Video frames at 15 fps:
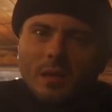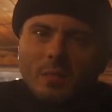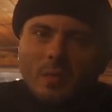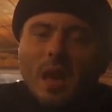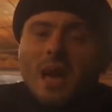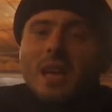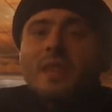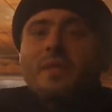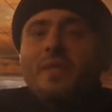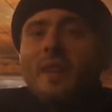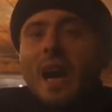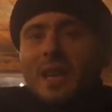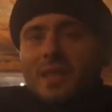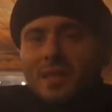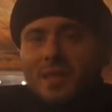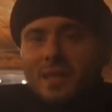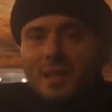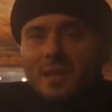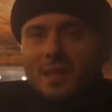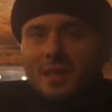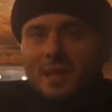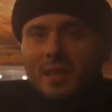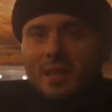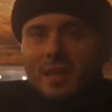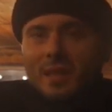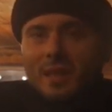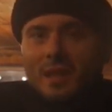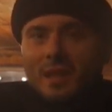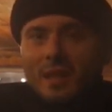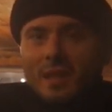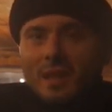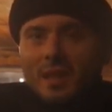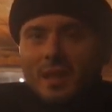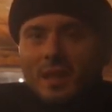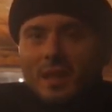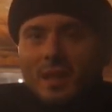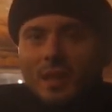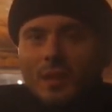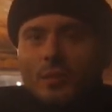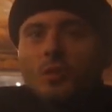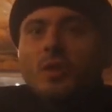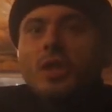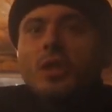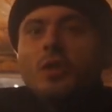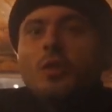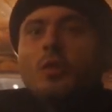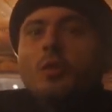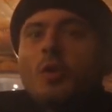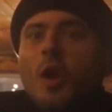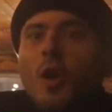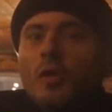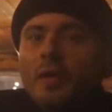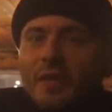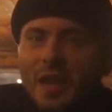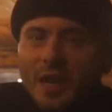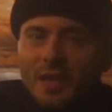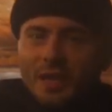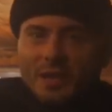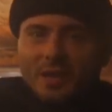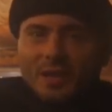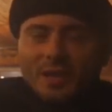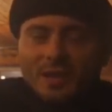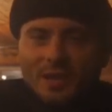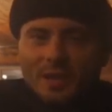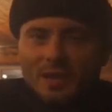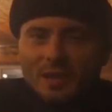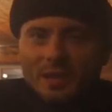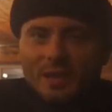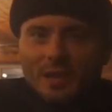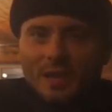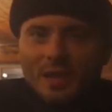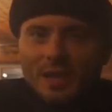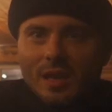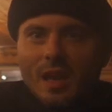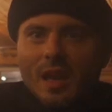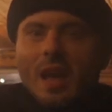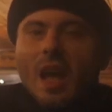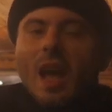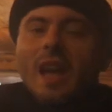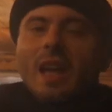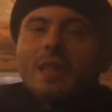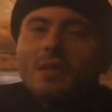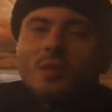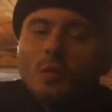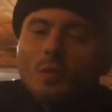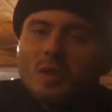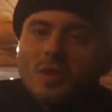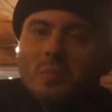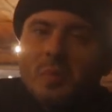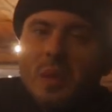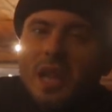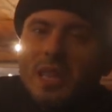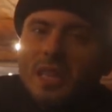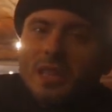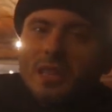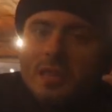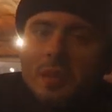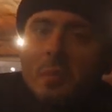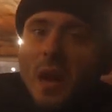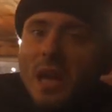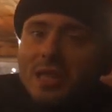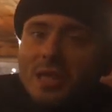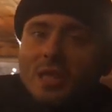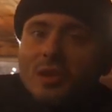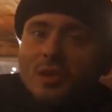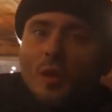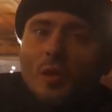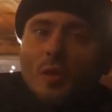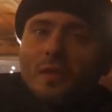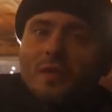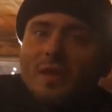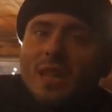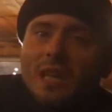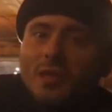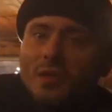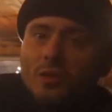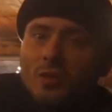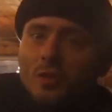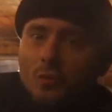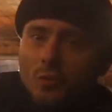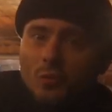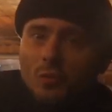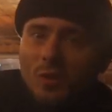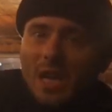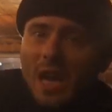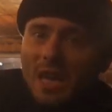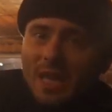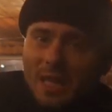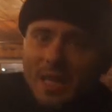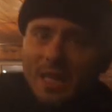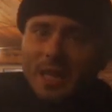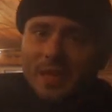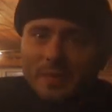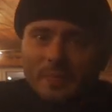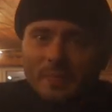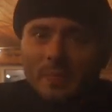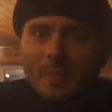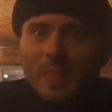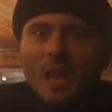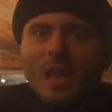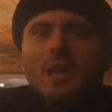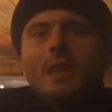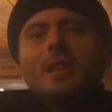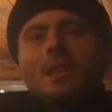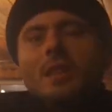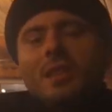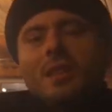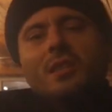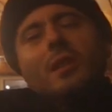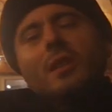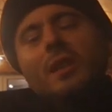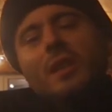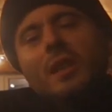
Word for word: my advice to the new converts and those spreading the message of that Jew, Galilean, is